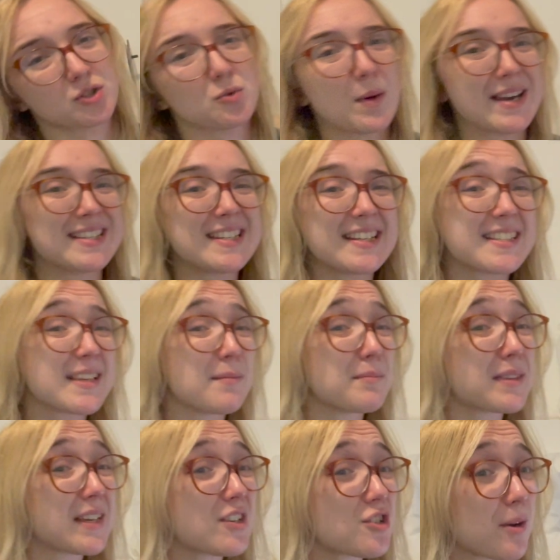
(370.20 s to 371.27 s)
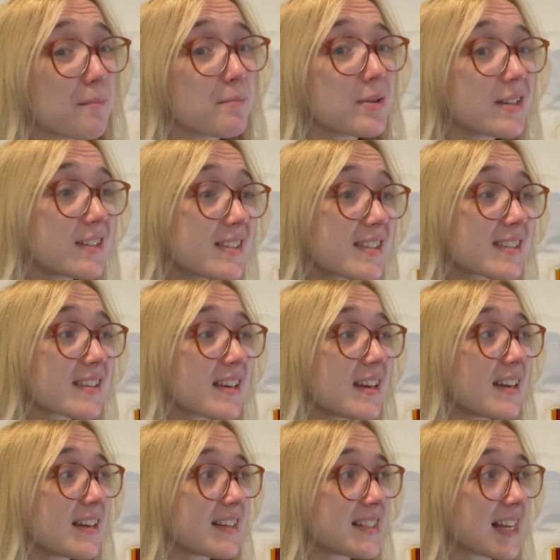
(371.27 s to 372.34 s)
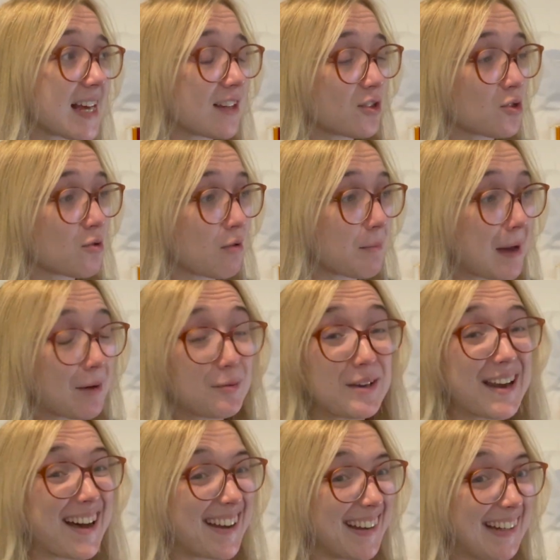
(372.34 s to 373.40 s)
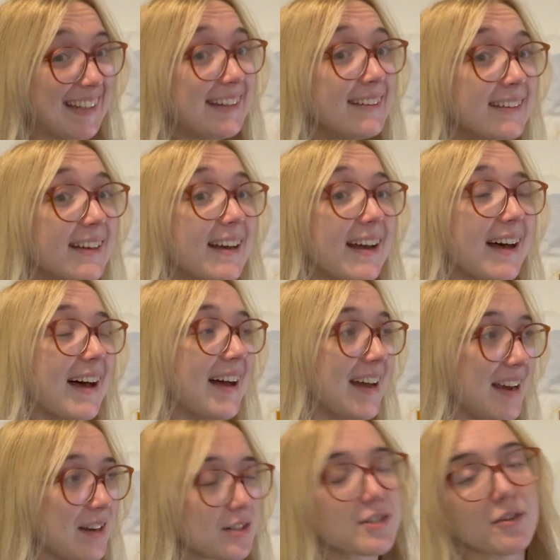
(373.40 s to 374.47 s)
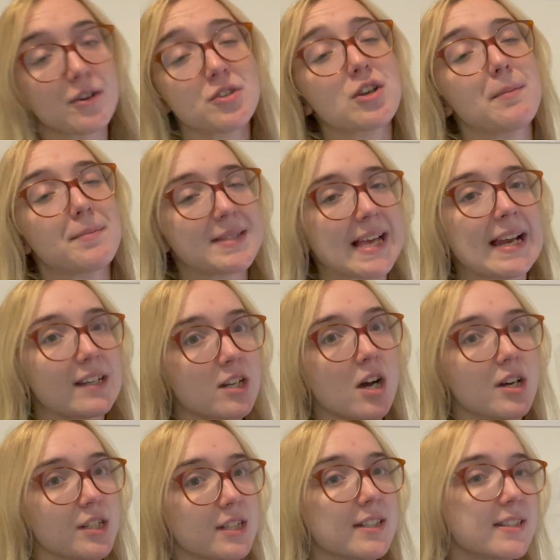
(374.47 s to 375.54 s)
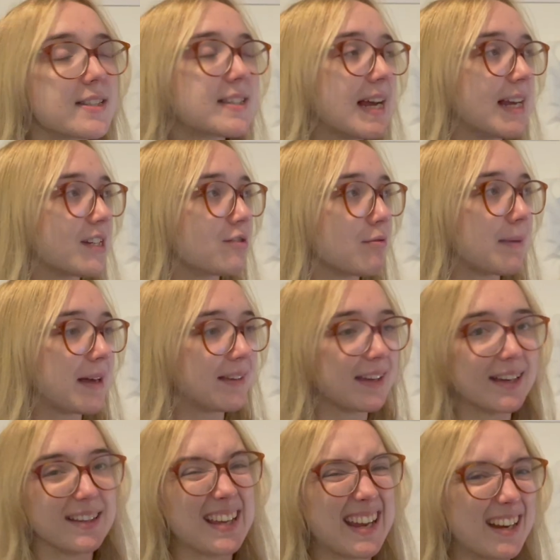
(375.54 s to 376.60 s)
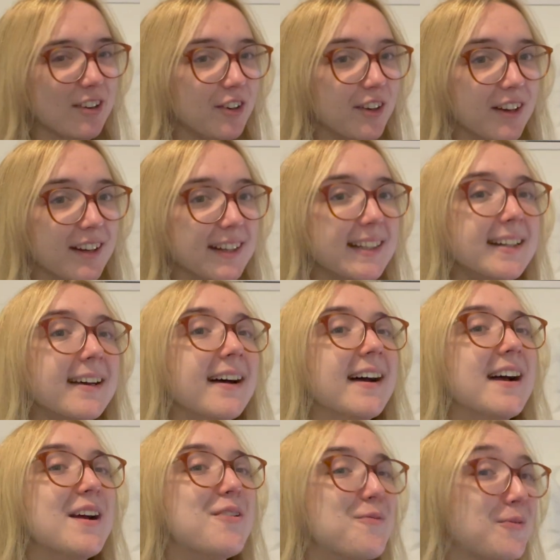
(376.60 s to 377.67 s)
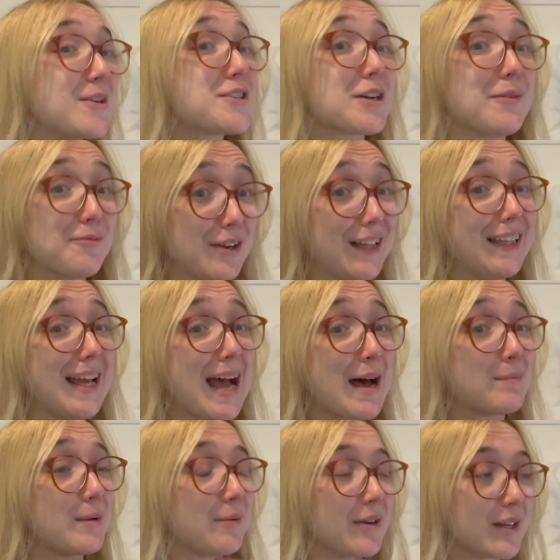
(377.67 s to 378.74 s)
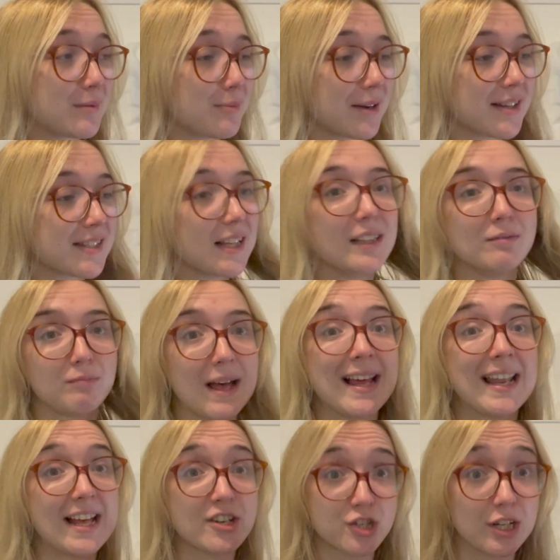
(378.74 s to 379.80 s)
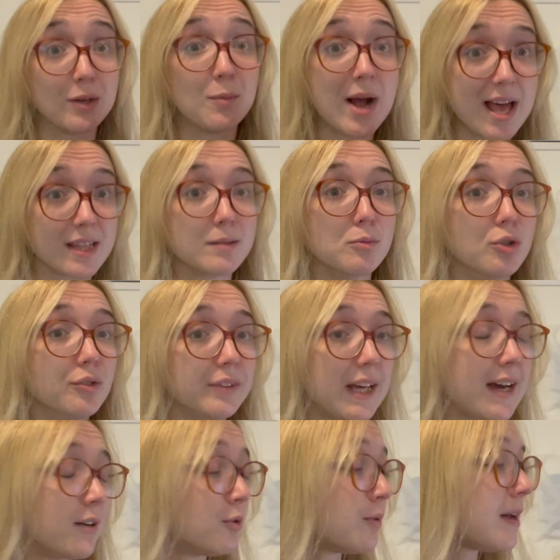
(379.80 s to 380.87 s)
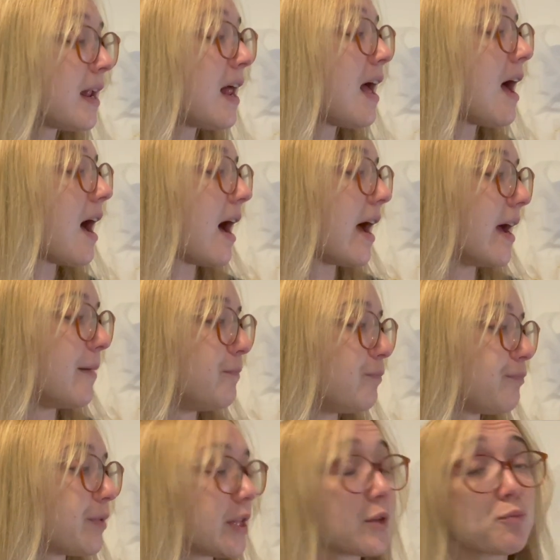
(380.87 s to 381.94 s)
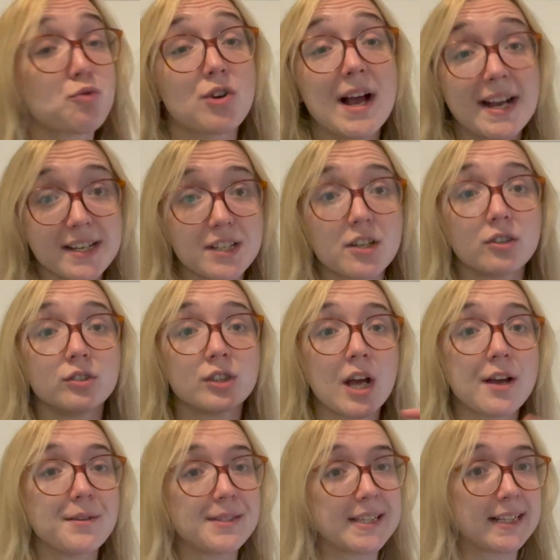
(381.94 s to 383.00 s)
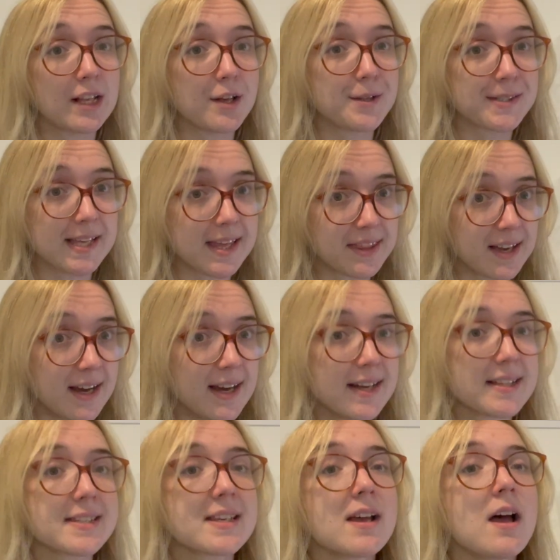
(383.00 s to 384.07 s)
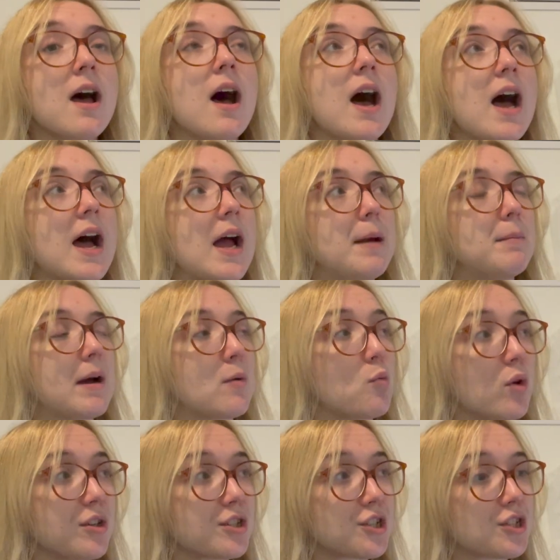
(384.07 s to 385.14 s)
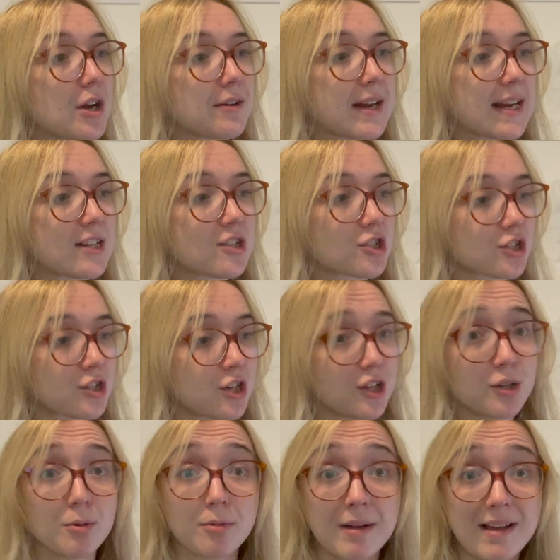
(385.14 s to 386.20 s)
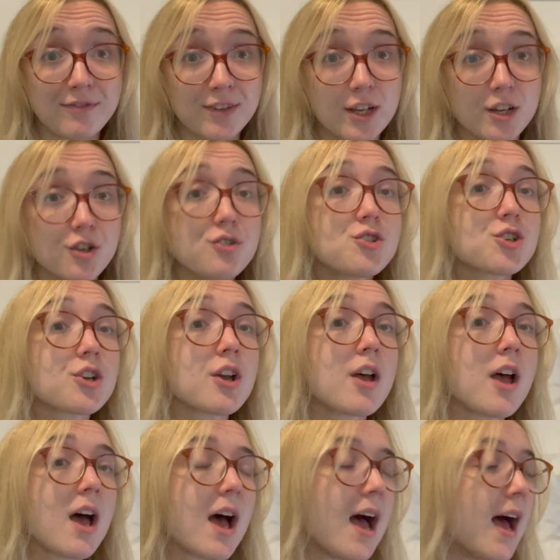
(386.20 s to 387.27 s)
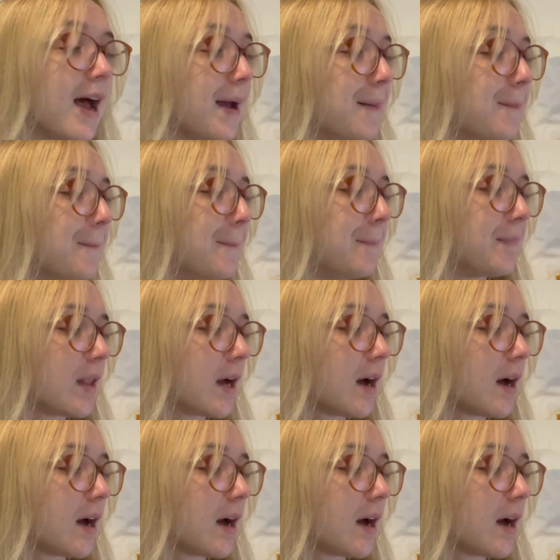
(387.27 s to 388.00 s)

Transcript: 20 something jumpers down to about nine. Uh, sorry, jumpers and cardigans down to about, yeah, eight or nine, um, which I'm really happy with because I'll, I'll actually wear them all now. Um, but the practical cozy clothes like that, um, I want to donate to a refuge. Um,